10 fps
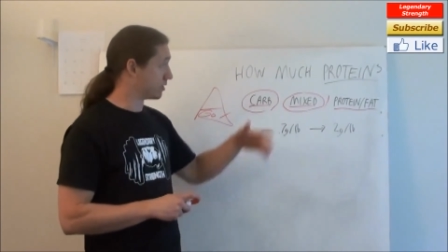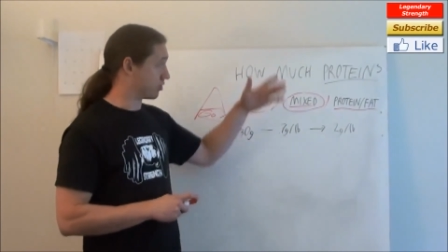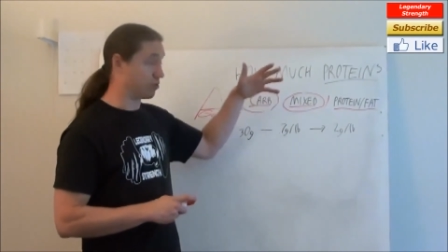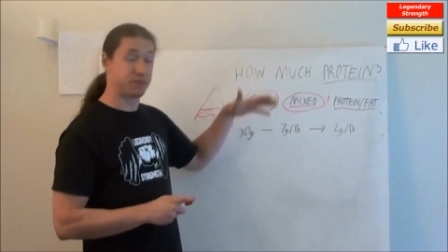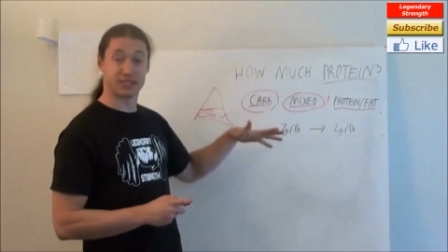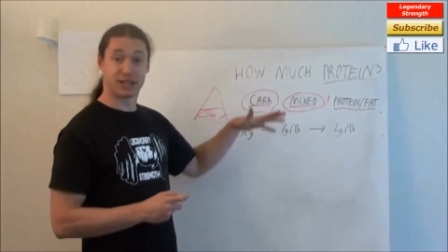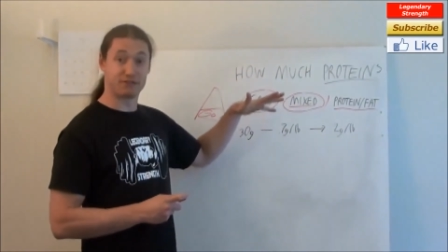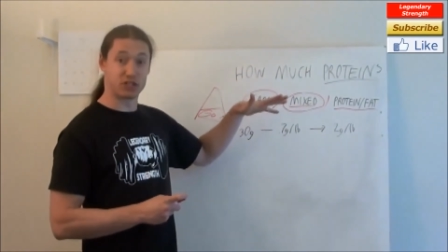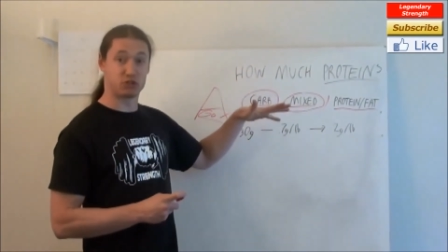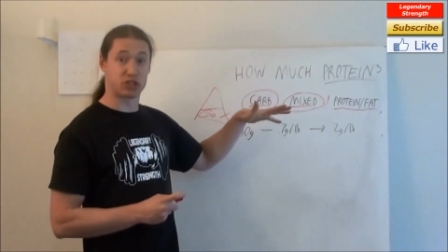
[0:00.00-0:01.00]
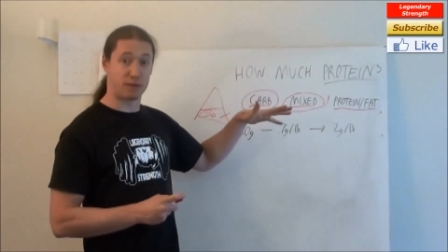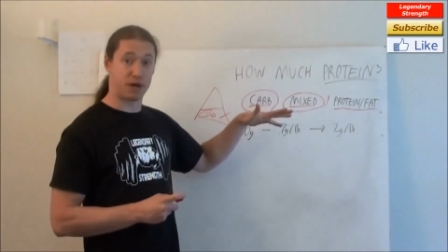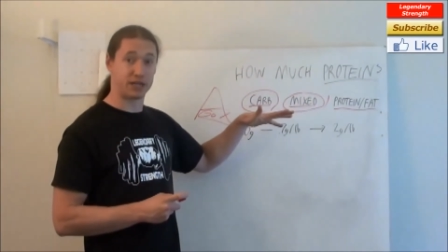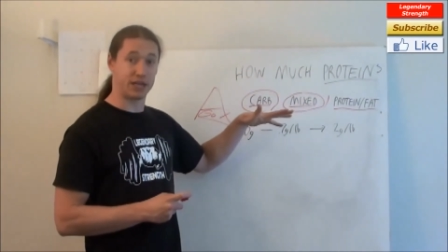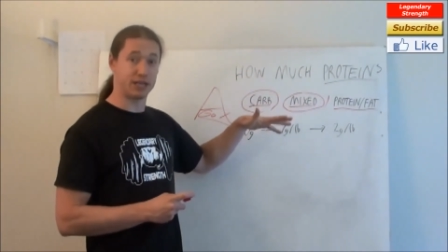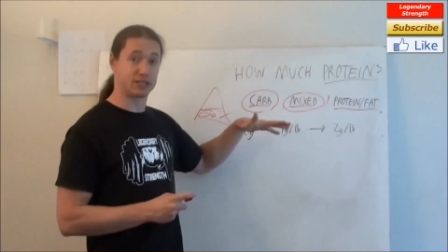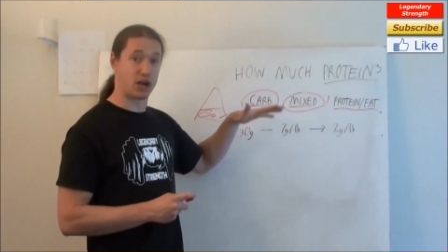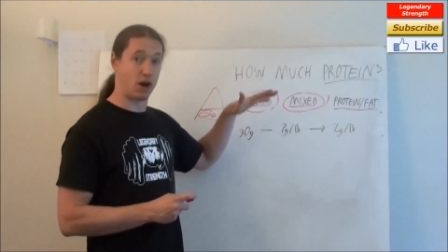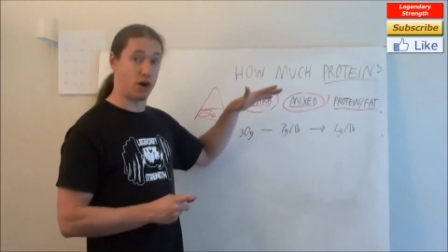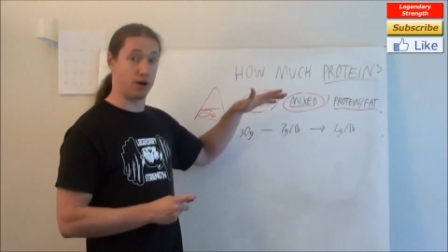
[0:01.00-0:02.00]
So I hope this gives you some
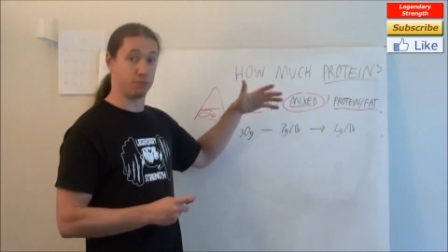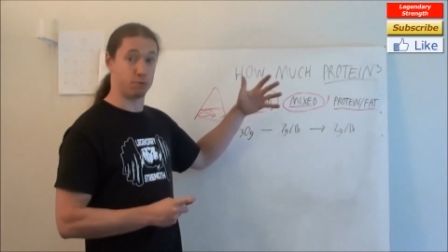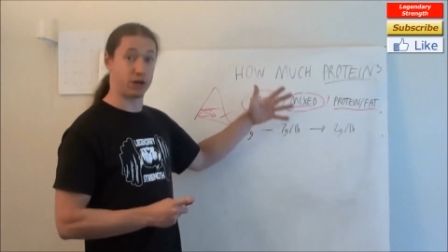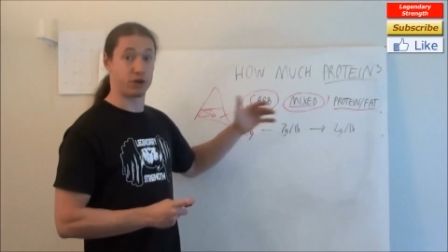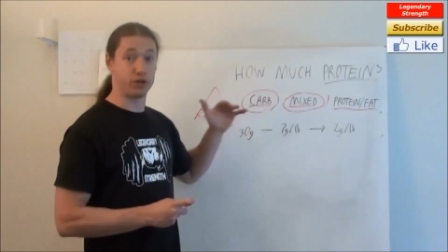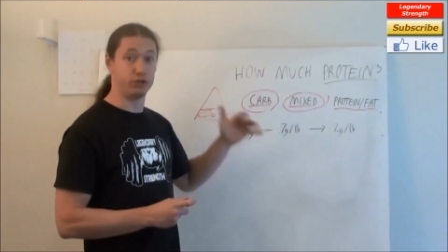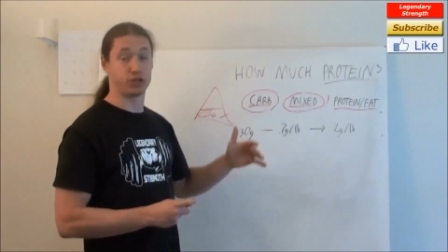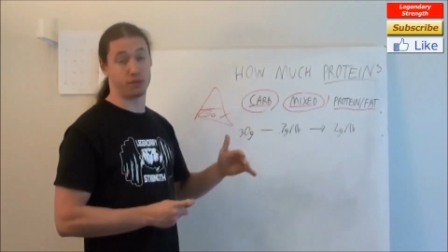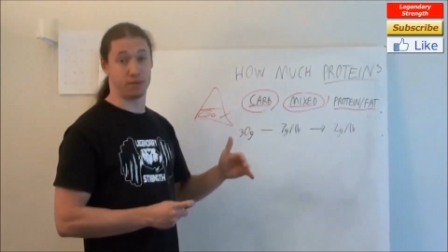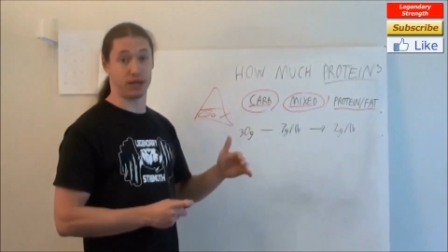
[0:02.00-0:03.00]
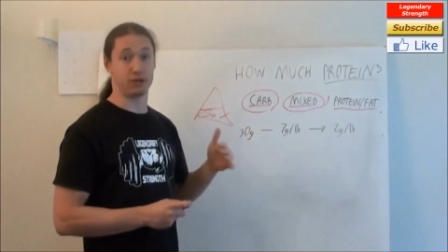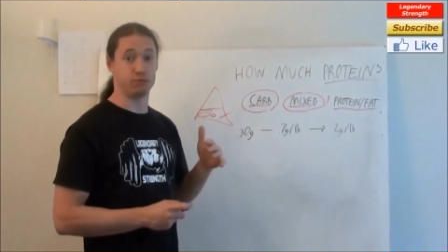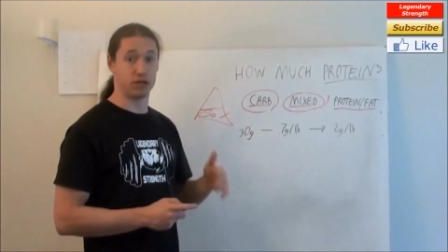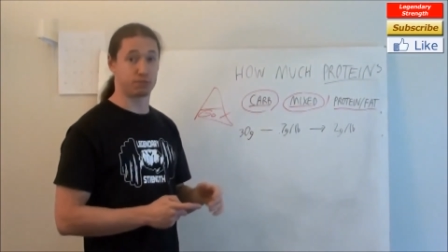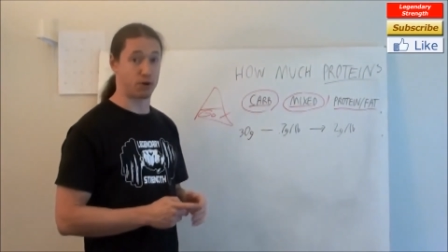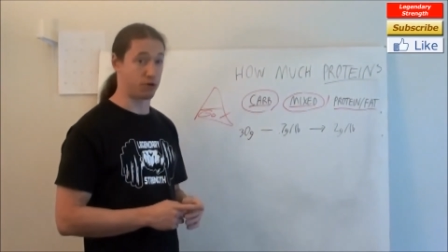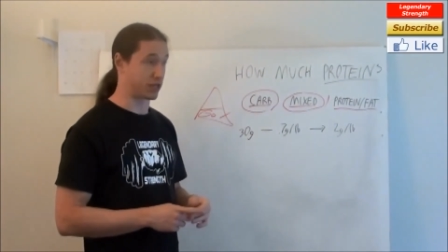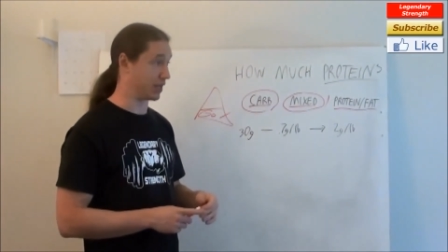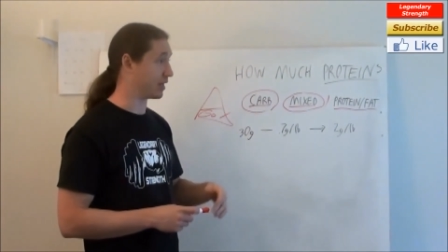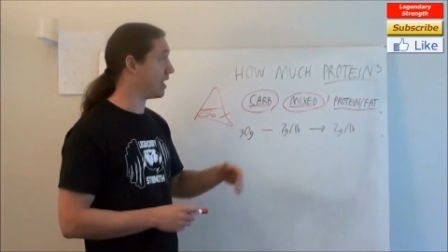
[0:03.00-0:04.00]
ideas on where you should be with
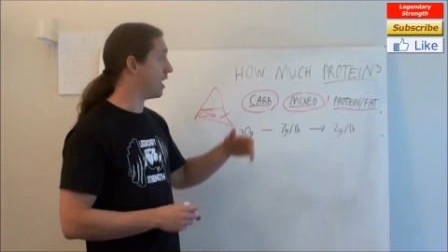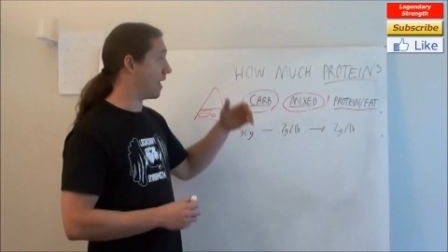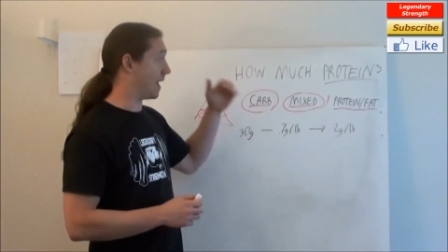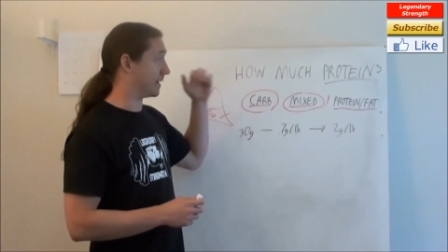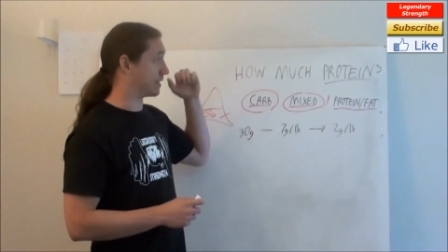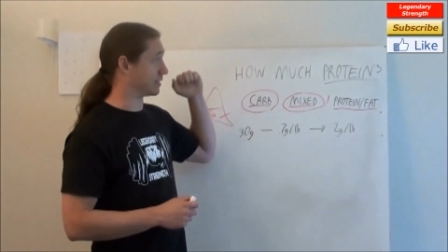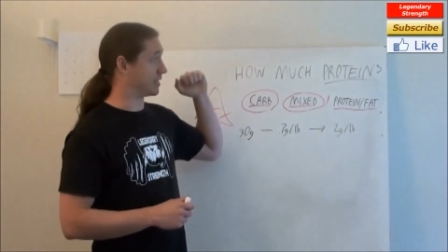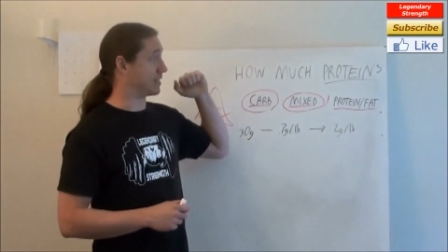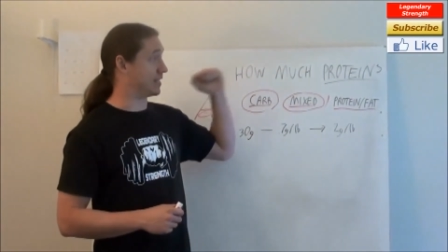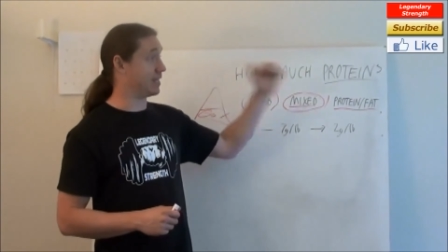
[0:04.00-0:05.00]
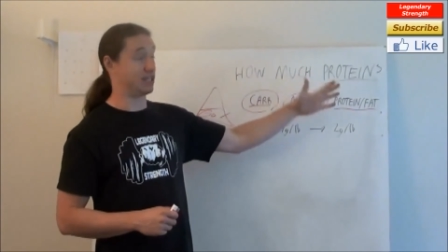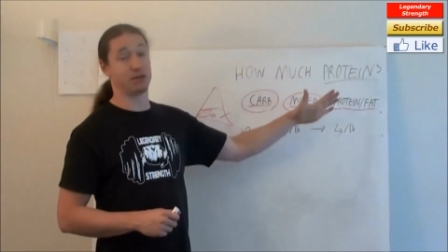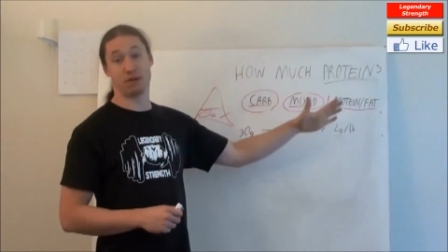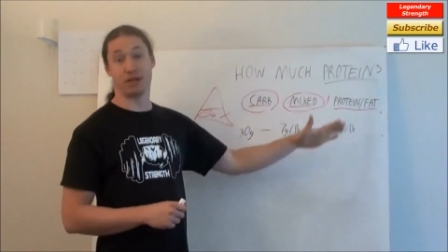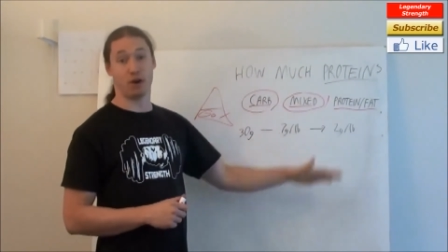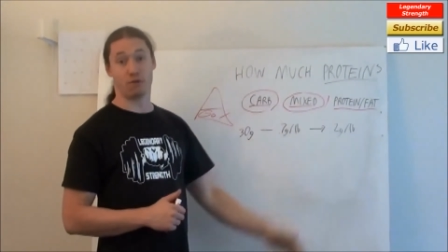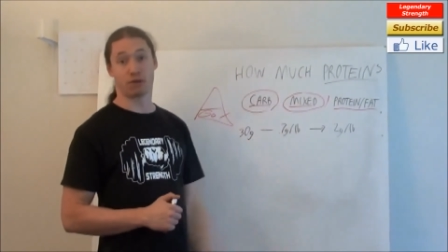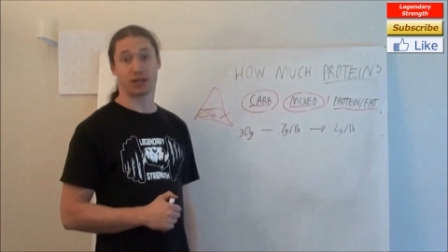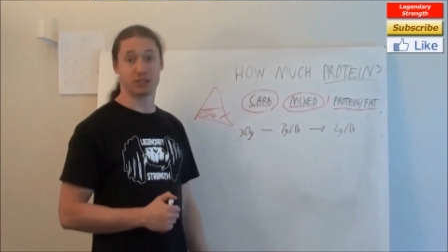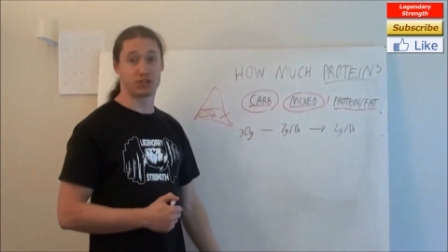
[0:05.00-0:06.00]
protein. It doesn't need to be
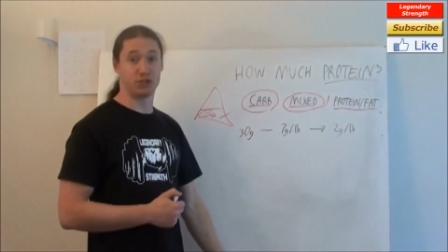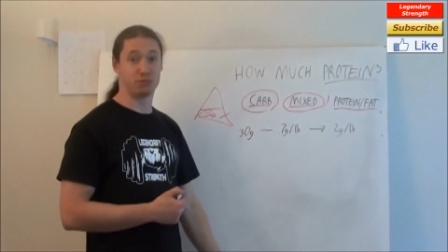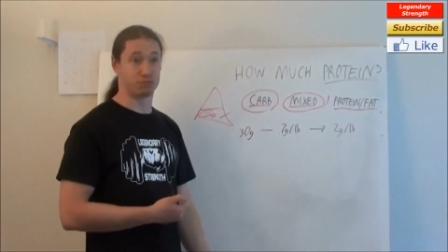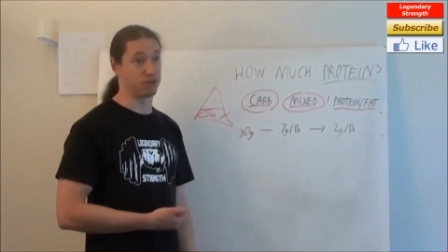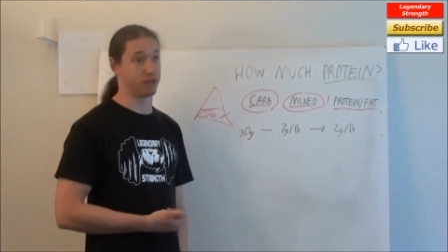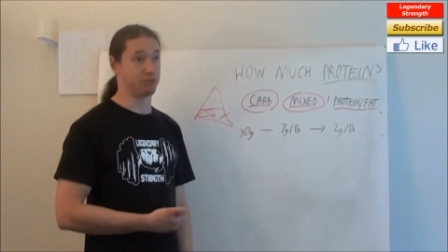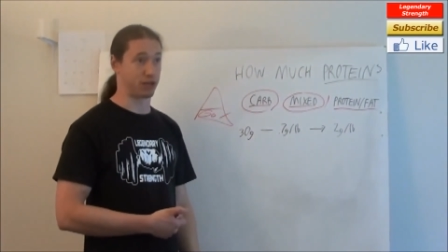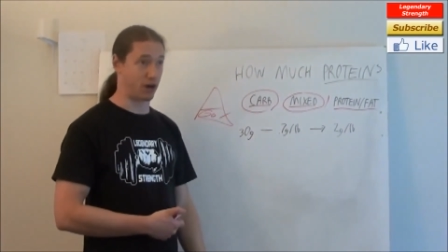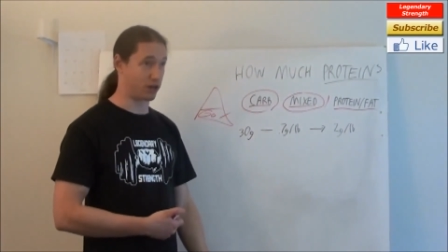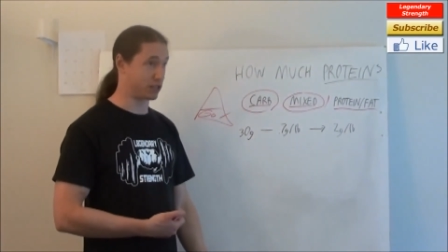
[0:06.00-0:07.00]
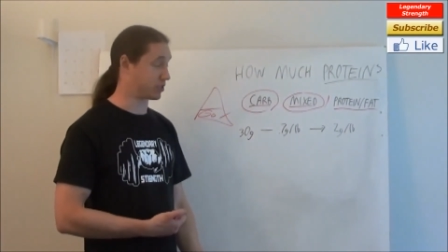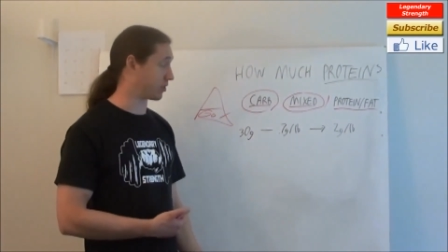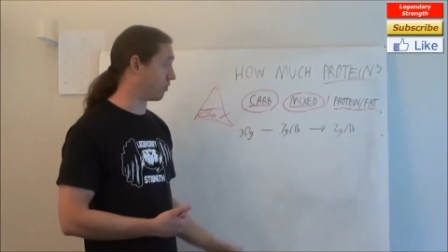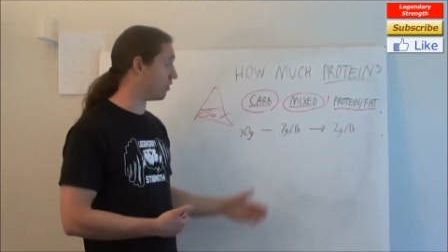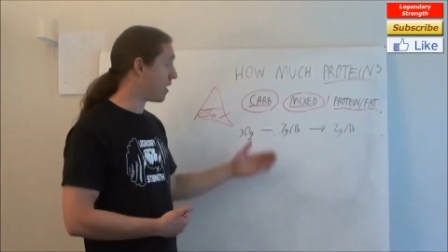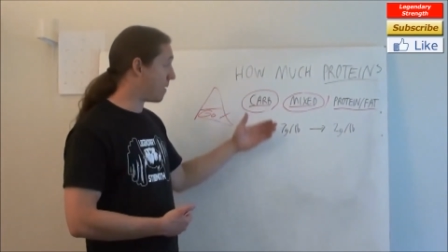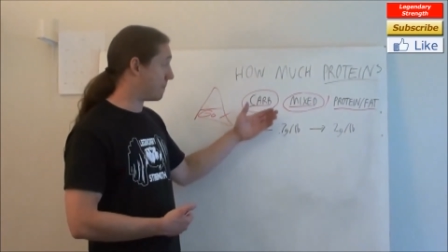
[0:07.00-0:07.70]
overconsumed, really, regardless of your goal.